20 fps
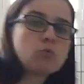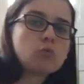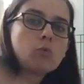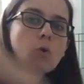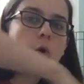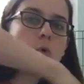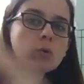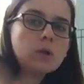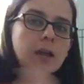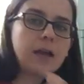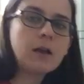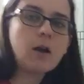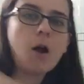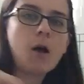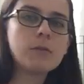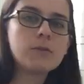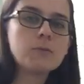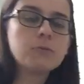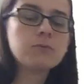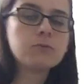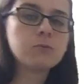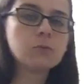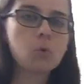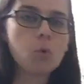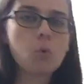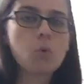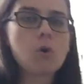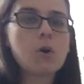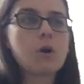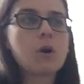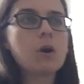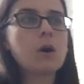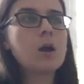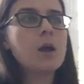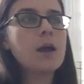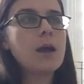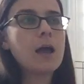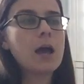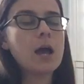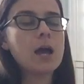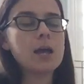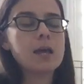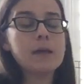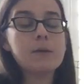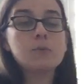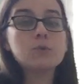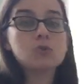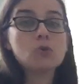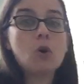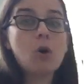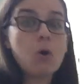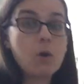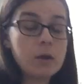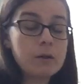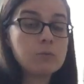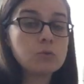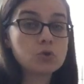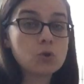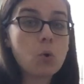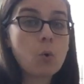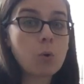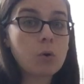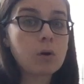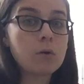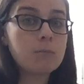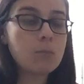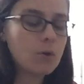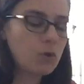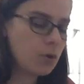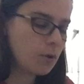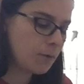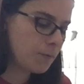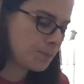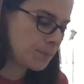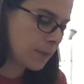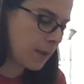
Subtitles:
rolling on the floor. It was horrible.